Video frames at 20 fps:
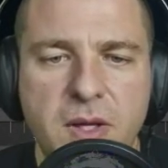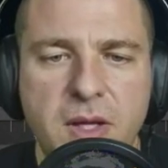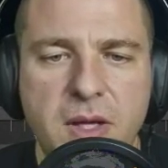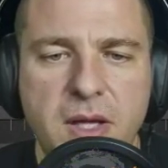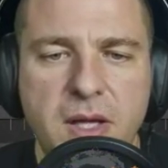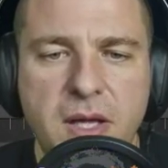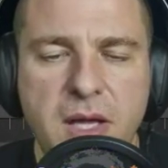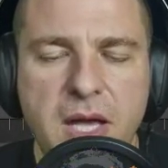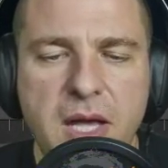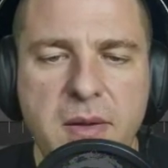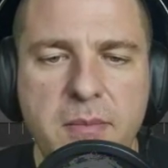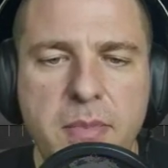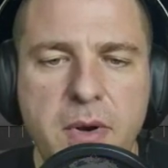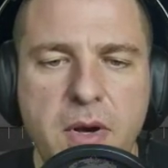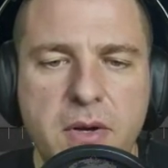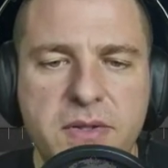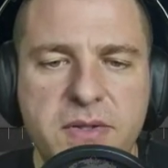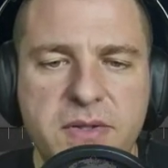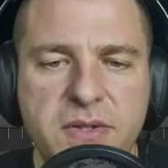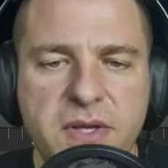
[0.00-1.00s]
a box
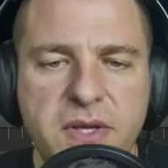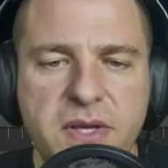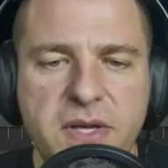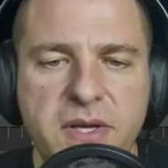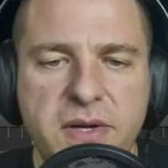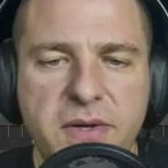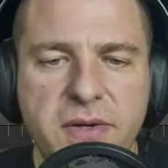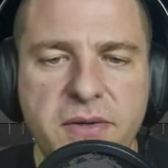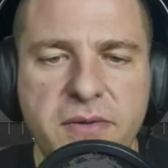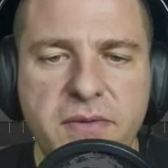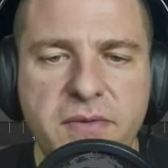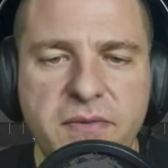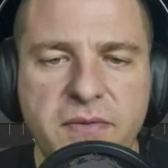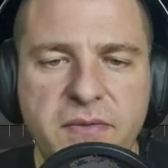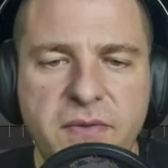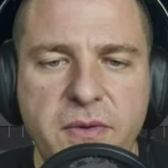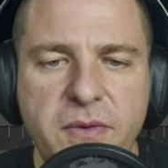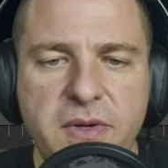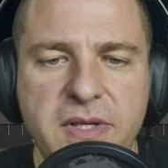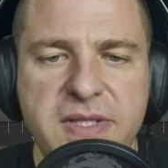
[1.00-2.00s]
here, for
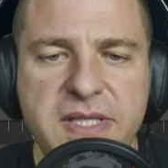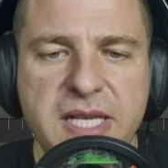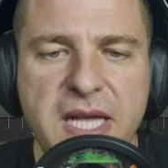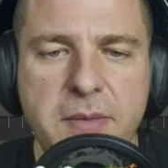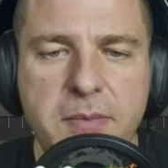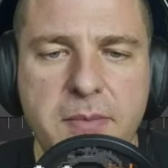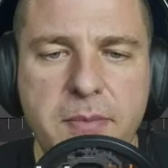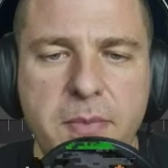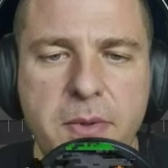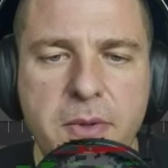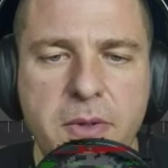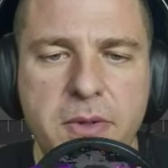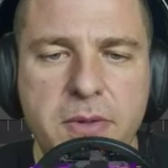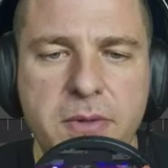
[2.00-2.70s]
example,